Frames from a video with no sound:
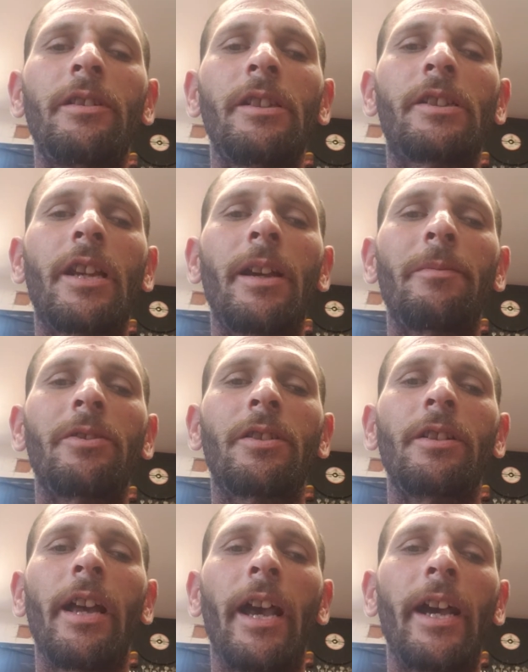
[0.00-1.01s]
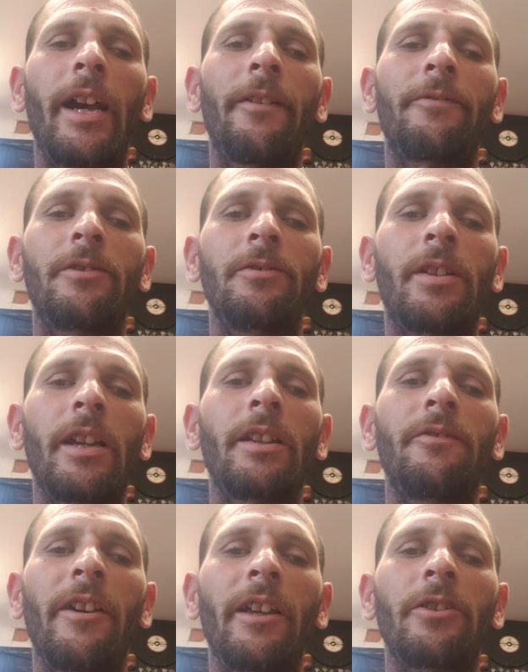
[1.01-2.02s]
these scammers are going to have to take
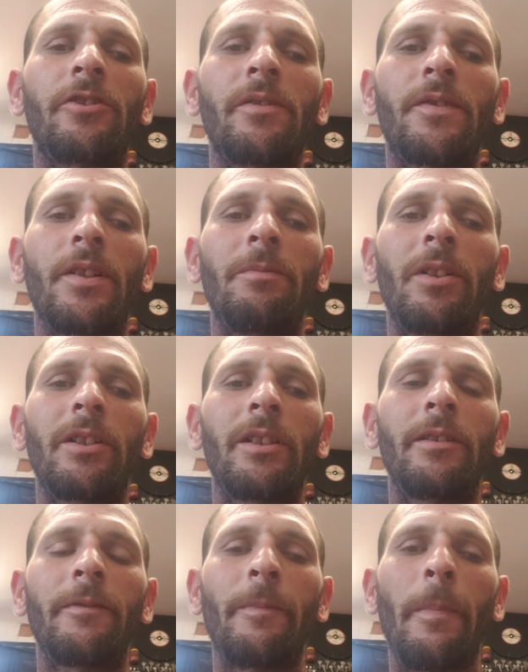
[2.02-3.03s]
advantage of somebody.